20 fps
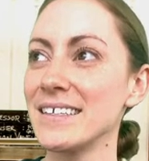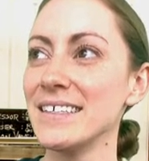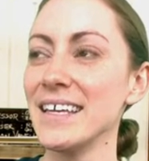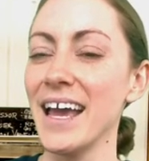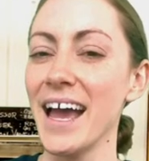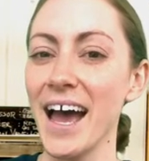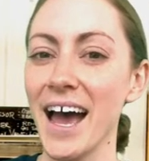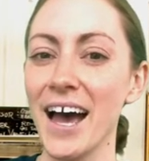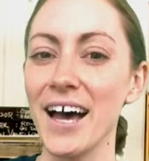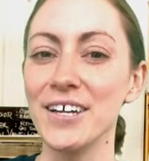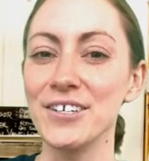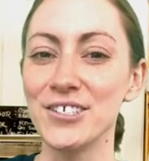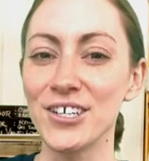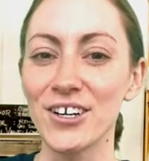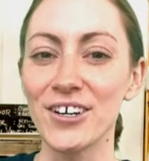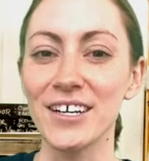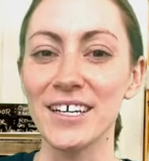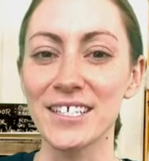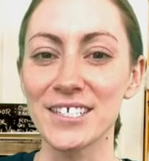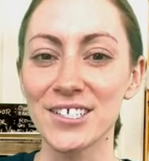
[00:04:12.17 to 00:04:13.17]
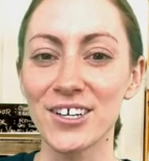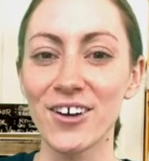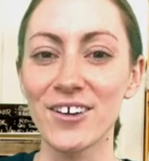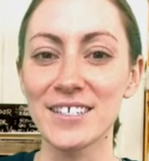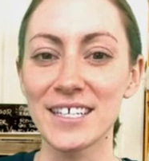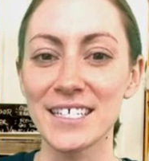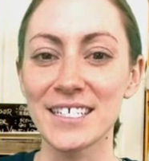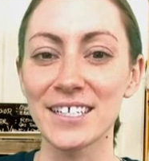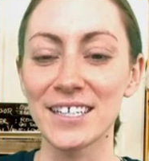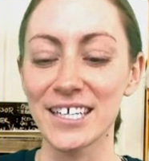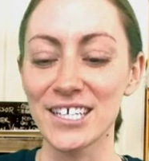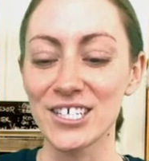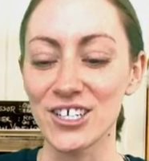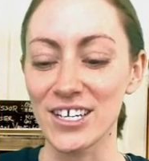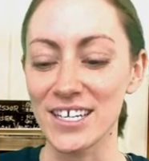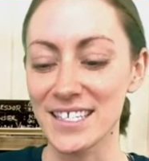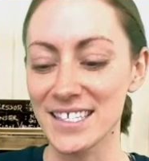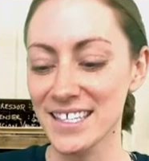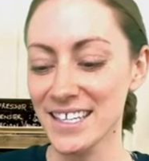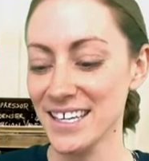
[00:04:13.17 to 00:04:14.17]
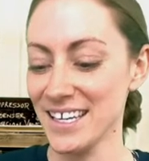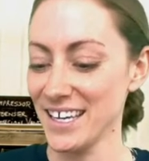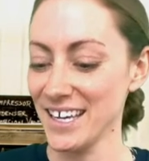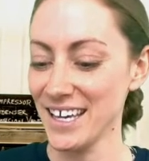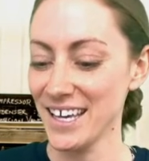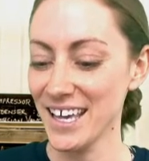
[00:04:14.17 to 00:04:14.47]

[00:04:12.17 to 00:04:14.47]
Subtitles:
Yeah, Duris is delicious.